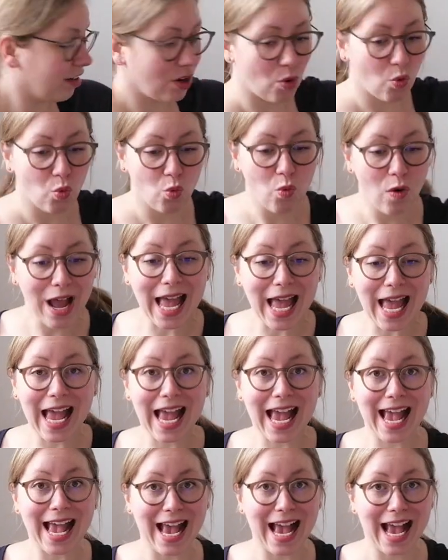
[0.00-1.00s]

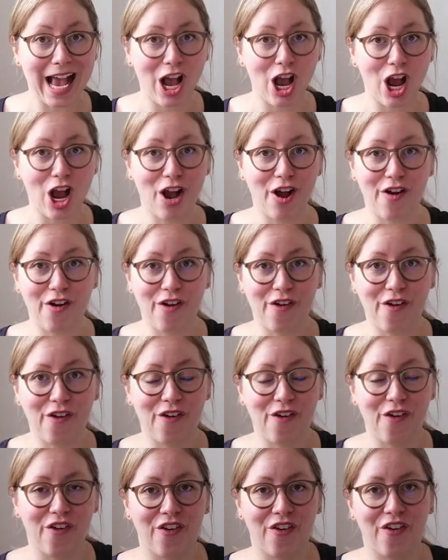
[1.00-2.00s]
Wow!
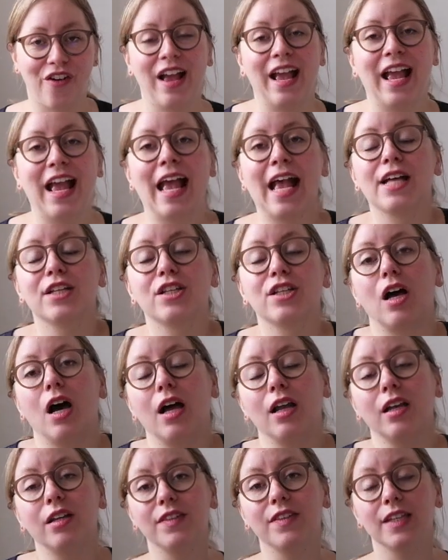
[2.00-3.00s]
So
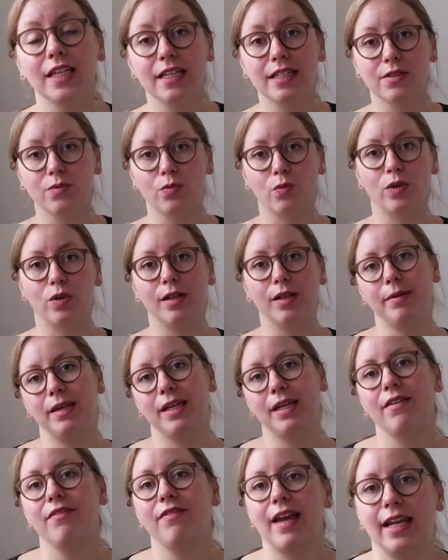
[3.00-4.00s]
all of these will
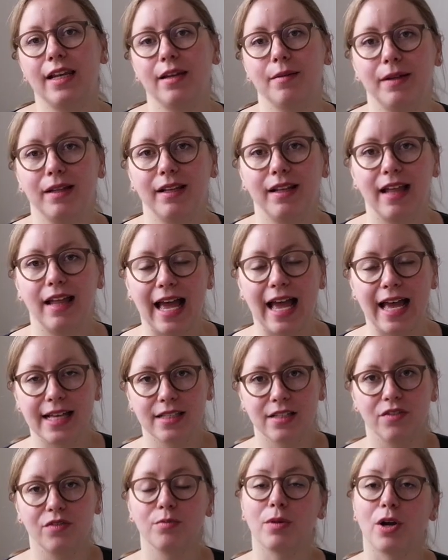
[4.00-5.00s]
be available as
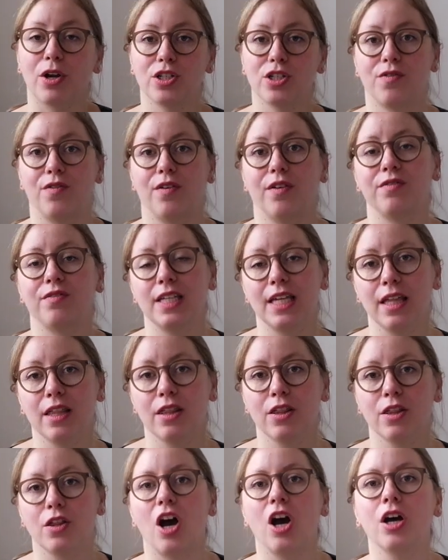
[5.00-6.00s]
of March
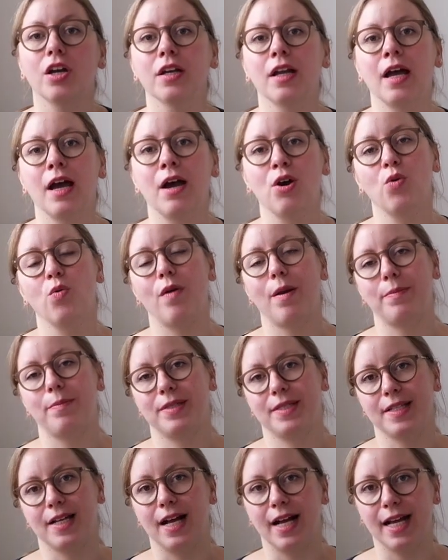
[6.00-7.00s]
15th on our
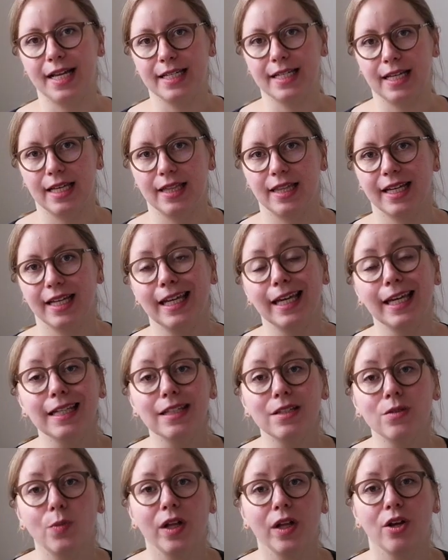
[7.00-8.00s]
website. The
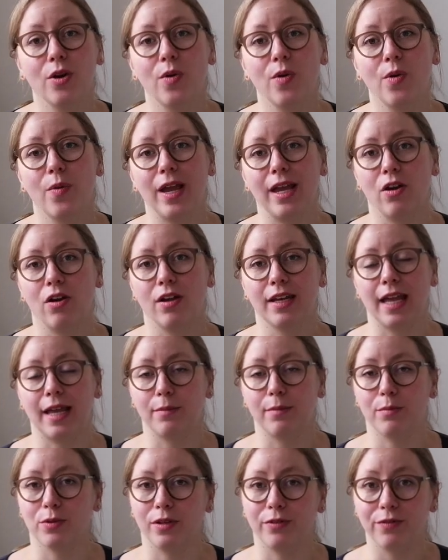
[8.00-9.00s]
kits will go away on
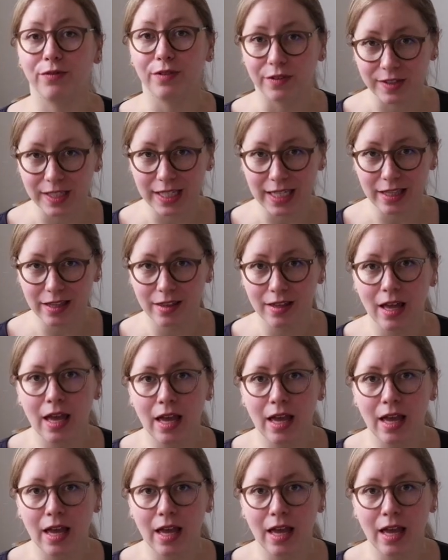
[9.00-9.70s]
April 15th.